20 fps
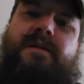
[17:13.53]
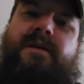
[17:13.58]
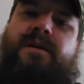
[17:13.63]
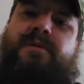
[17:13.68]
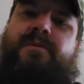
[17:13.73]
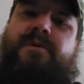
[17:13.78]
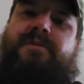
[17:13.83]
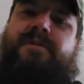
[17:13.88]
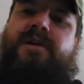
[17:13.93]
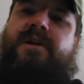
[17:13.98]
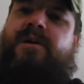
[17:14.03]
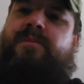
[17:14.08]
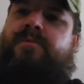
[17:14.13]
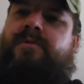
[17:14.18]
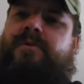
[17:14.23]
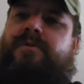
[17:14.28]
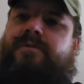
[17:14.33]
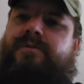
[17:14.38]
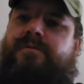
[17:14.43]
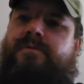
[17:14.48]
I went to
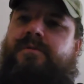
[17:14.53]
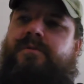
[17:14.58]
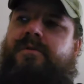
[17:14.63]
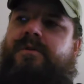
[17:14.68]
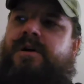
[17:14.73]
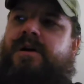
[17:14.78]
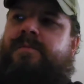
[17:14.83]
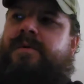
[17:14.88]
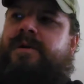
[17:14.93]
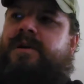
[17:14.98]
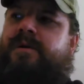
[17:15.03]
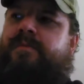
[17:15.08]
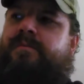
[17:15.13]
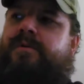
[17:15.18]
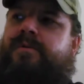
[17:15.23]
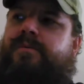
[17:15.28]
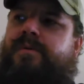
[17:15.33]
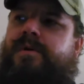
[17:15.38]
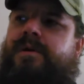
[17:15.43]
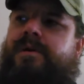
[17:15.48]
airborne school, got my
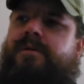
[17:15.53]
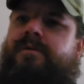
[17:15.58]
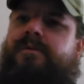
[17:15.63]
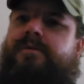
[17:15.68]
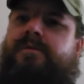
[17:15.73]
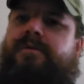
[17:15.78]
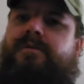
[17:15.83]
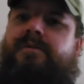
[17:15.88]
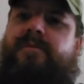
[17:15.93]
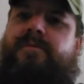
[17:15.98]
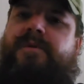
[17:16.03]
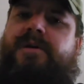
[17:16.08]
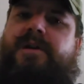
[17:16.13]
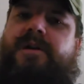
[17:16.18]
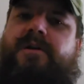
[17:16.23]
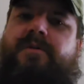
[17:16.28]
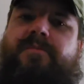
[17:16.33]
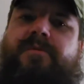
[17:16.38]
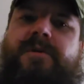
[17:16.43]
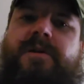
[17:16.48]
airborne wings, jumping out of
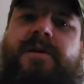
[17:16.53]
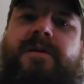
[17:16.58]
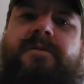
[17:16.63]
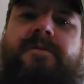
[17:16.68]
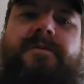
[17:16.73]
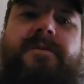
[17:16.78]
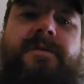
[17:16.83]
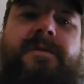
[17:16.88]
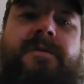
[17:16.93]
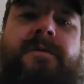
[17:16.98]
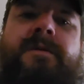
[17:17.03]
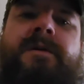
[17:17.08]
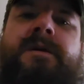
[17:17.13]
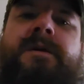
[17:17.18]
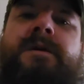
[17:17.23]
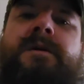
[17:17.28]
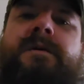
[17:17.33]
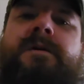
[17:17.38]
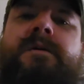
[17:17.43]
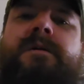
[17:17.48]
airplanes, and
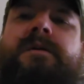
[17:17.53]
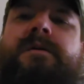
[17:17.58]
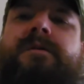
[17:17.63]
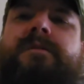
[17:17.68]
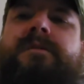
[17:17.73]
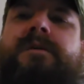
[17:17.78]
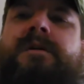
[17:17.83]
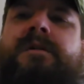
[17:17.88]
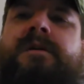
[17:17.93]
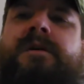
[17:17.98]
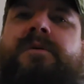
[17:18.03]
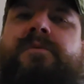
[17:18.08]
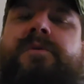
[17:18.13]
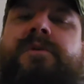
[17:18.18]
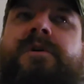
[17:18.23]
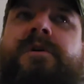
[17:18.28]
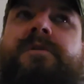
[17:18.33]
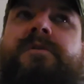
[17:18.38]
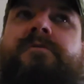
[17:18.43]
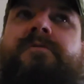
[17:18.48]
then I
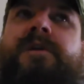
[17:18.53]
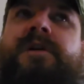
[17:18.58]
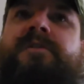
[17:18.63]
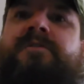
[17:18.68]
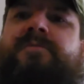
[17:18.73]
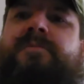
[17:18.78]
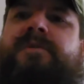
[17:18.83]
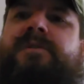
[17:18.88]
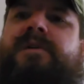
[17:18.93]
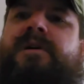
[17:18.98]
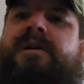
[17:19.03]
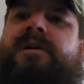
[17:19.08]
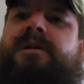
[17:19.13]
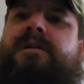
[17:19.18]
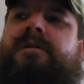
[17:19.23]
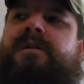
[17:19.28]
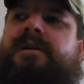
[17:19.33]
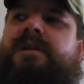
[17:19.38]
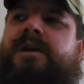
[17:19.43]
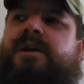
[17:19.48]
went on to Ranger
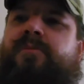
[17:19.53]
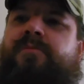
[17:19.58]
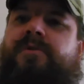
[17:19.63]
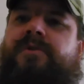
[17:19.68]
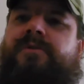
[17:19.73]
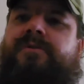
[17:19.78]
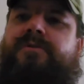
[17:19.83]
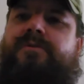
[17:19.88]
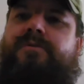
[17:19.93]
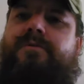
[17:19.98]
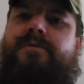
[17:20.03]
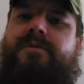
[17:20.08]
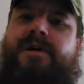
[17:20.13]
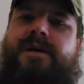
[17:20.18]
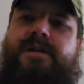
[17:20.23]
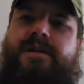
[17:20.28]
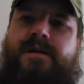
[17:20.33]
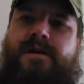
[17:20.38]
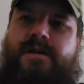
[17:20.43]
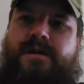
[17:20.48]
Battalion. At airborne school, I
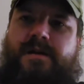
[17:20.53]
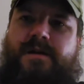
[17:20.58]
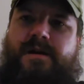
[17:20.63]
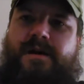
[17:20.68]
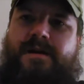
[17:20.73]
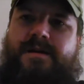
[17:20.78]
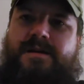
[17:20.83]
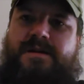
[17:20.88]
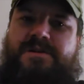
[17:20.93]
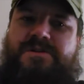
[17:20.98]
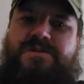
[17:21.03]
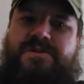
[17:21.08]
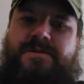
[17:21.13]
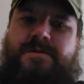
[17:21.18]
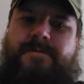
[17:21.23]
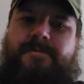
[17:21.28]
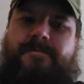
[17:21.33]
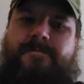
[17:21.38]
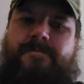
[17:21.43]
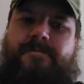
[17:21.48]
had kind of gotten injured.
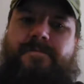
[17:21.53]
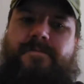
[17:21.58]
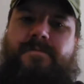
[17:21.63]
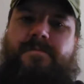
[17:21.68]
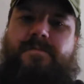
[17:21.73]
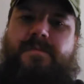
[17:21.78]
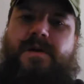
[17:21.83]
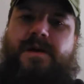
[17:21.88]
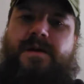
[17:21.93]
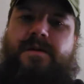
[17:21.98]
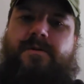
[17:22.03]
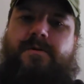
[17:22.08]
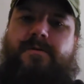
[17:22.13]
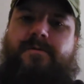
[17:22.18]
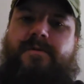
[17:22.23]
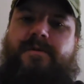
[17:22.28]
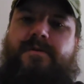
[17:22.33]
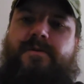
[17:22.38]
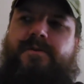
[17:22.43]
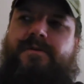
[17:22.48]
I had an
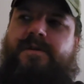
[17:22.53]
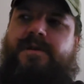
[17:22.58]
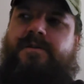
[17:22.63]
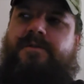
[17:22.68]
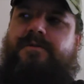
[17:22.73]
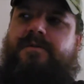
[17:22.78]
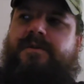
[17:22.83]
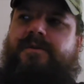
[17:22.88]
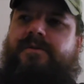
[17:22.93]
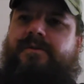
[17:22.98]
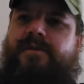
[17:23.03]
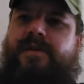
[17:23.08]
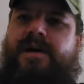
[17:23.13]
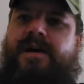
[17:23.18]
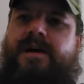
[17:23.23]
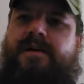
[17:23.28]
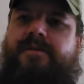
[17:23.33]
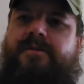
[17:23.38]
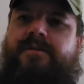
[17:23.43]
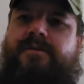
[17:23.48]
overuse injury
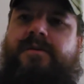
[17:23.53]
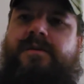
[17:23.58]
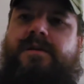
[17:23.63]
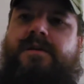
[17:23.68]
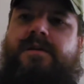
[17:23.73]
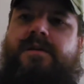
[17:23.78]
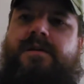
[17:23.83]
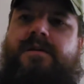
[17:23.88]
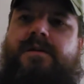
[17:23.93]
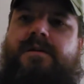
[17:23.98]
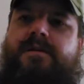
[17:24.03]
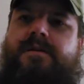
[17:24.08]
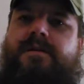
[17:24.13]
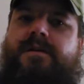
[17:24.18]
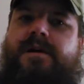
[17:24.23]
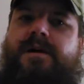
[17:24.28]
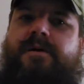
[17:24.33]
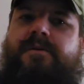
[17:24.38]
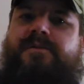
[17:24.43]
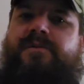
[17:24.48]
slash
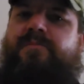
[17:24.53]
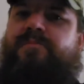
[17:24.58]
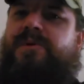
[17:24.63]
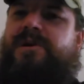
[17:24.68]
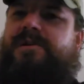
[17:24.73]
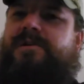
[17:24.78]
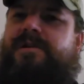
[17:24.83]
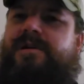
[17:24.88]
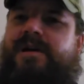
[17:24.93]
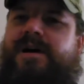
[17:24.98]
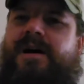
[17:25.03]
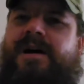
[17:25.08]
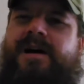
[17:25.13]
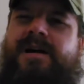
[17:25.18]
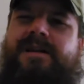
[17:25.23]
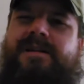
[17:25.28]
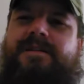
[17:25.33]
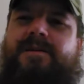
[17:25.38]
I was a bigger guy.